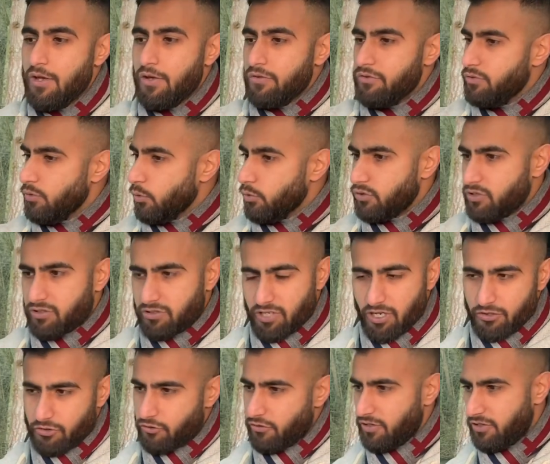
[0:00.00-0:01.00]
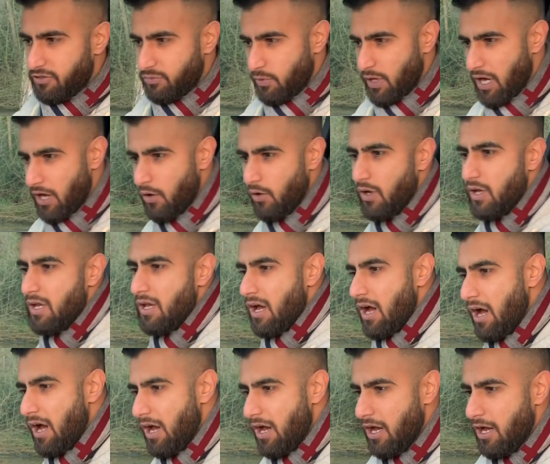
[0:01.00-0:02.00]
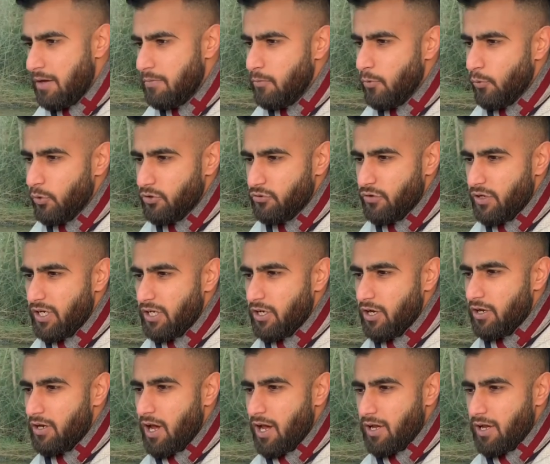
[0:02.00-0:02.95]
It's all touchscreen as well. What's really good, I